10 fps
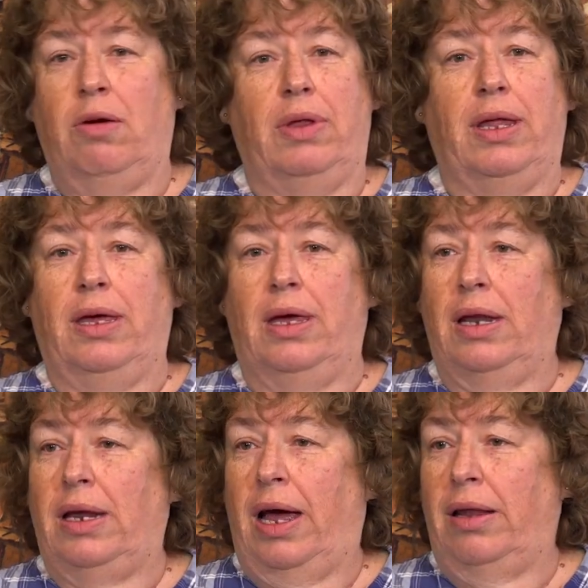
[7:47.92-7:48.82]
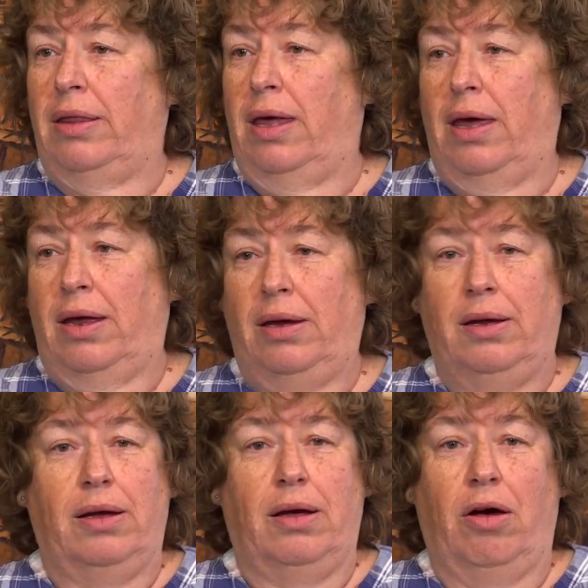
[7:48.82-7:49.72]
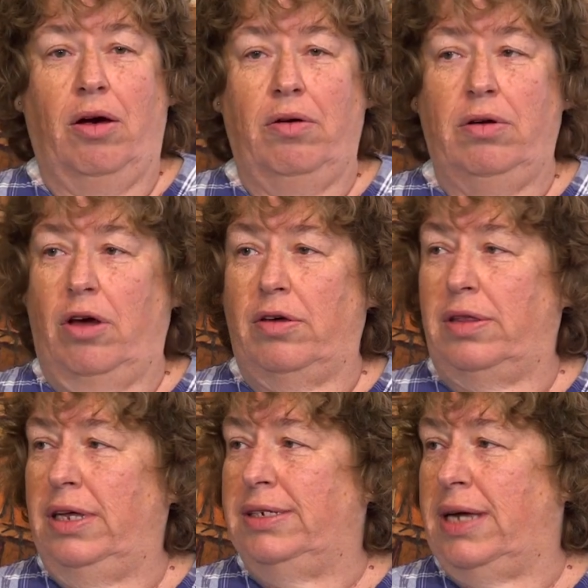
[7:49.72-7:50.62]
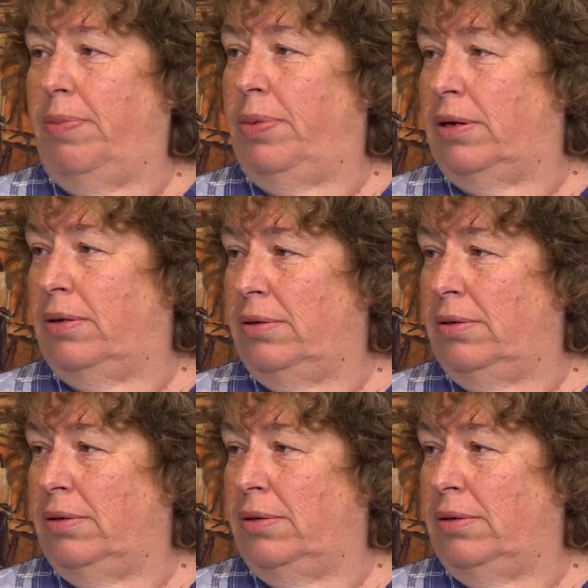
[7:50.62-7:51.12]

And when they get out there, oh no, things happen.